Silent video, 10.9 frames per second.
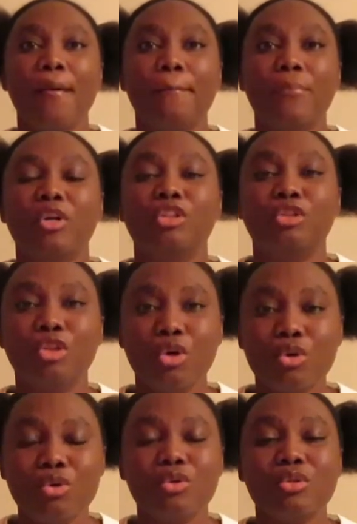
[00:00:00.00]
but
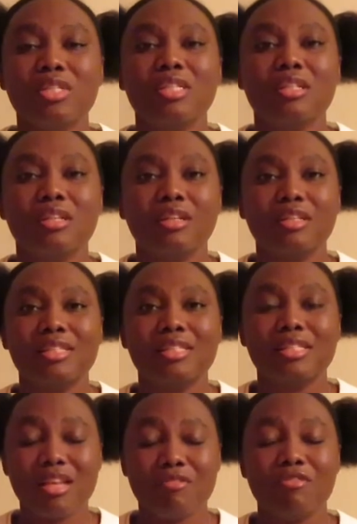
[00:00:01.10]
those
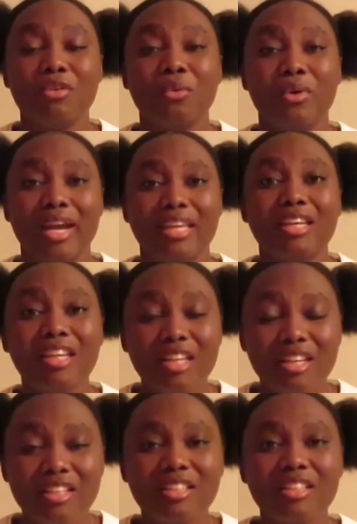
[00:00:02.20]
7 right
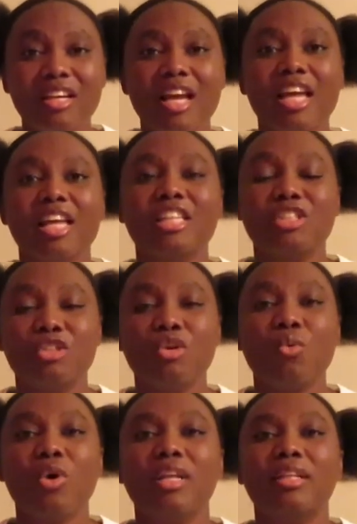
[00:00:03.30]
here is the
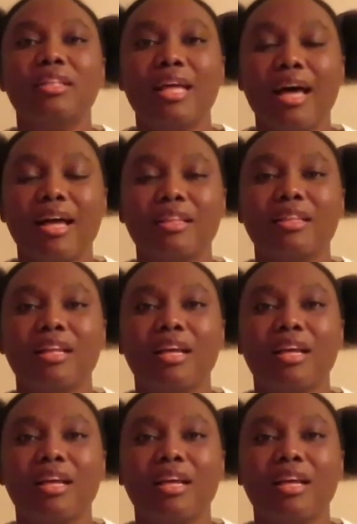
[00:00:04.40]
one that